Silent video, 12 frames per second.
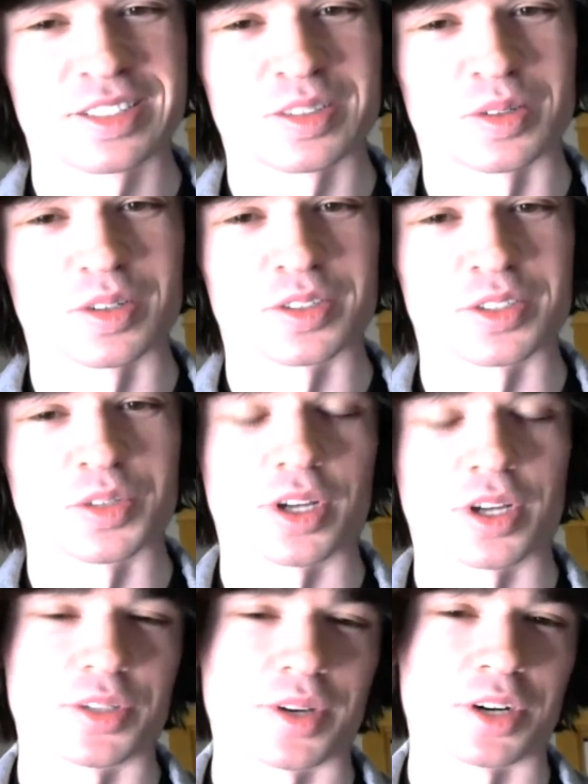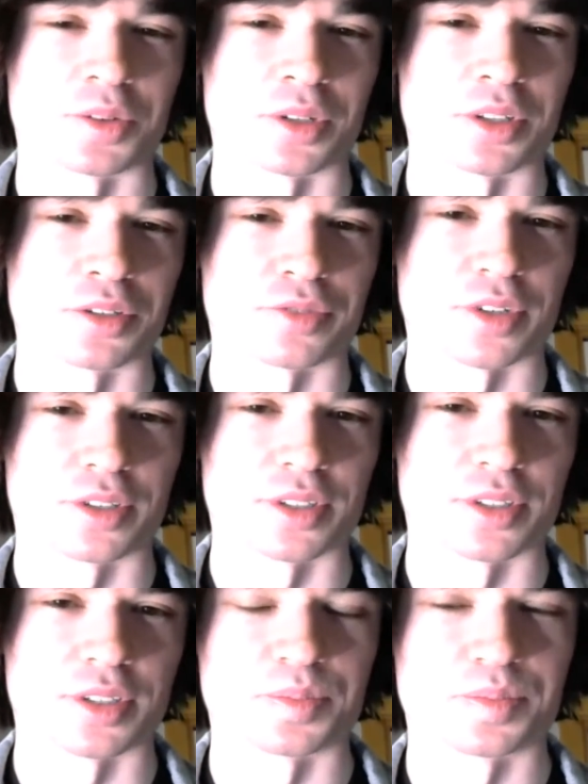Well, you had a really
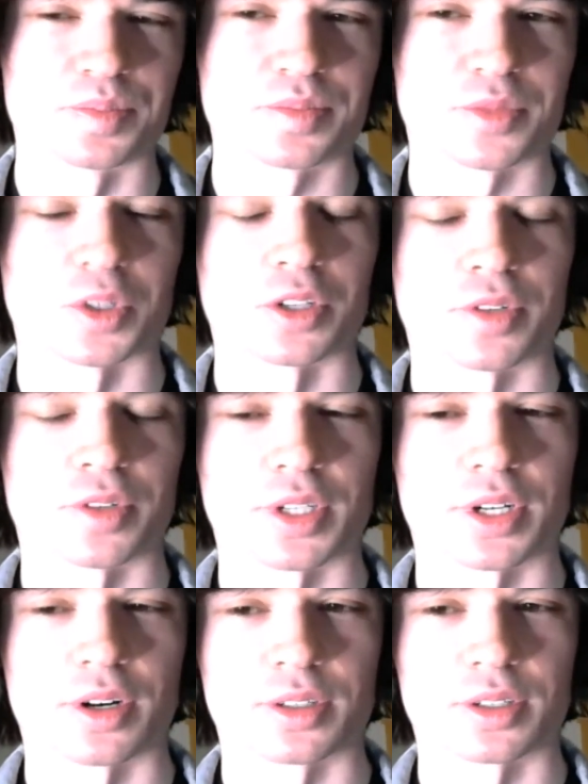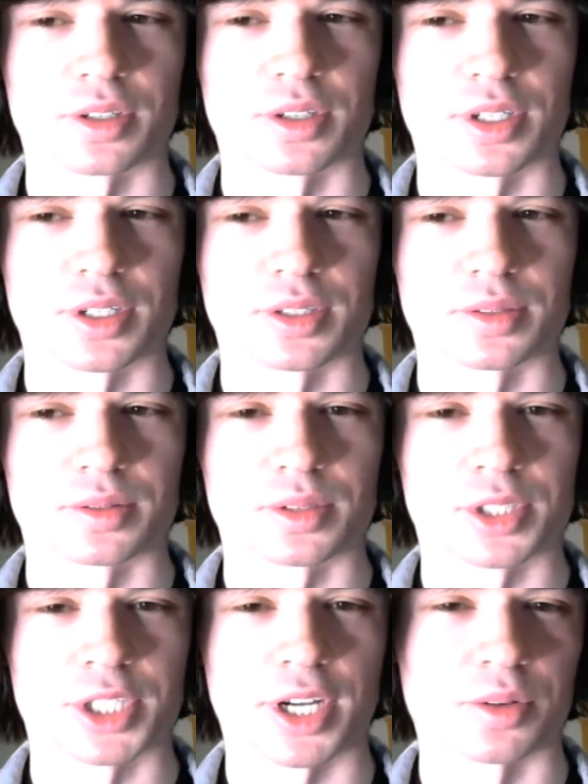fun character in
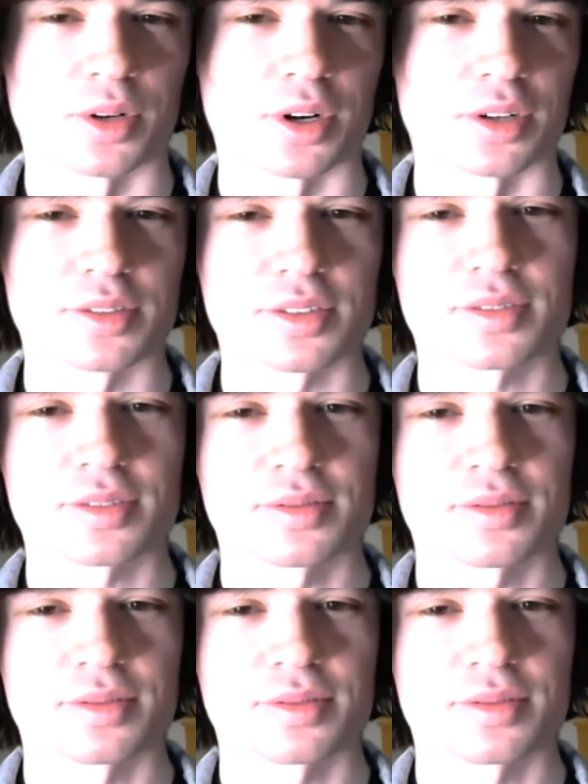Shadow Hearts